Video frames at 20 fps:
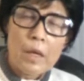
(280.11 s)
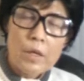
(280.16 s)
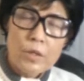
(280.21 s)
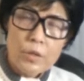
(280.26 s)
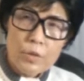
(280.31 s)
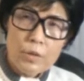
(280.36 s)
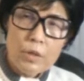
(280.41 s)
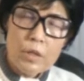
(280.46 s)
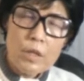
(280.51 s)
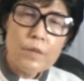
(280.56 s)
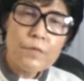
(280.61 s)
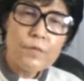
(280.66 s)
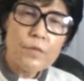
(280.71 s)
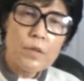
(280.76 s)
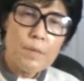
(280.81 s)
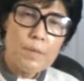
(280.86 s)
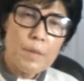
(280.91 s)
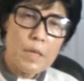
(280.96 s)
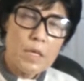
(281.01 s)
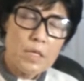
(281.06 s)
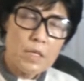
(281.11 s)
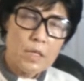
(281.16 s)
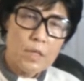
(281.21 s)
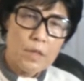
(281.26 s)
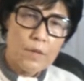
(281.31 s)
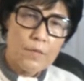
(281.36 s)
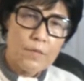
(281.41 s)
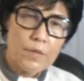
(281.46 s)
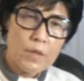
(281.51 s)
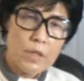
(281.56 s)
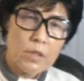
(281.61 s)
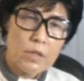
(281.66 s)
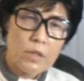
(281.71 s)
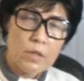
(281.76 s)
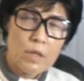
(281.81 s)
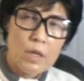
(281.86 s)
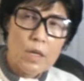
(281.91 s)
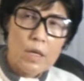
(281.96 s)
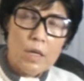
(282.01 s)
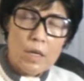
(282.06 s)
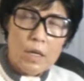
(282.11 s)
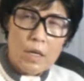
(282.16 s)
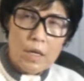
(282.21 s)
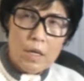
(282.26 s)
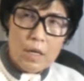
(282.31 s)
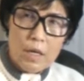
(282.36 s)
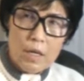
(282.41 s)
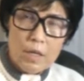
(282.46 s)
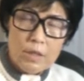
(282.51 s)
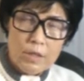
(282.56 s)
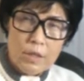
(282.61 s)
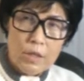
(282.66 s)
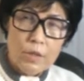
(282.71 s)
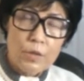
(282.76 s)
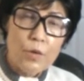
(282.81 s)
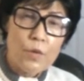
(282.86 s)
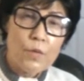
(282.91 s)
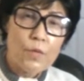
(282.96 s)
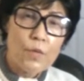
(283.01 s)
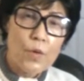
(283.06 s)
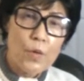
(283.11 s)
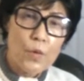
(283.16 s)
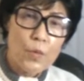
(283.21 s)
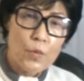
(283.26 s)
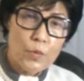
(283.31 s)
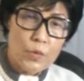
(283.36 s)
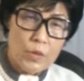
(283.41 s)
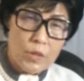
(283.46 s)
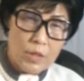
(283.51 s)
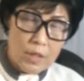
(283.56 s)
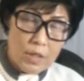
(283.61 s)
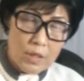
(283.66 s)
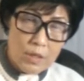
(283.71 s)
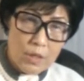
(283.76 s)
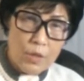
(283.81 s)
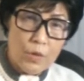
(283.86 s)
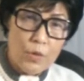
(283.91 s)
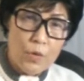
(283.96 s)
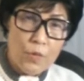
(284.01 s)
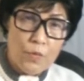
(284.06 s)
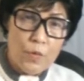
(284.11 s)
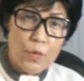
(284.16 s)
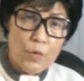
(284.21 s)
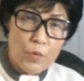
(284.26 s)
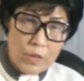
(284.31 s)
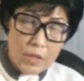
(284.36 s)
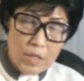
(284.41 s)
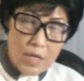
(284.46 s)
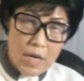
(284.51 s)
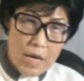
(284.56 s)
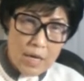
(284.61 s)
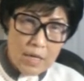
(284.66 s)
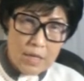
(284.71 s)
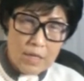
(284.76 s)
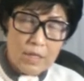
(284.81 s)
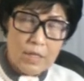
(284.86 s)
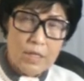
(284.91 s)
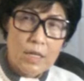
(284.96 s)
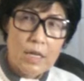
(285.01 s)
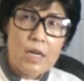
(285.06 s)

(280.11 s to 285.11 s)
So the inflammation of this synovial sac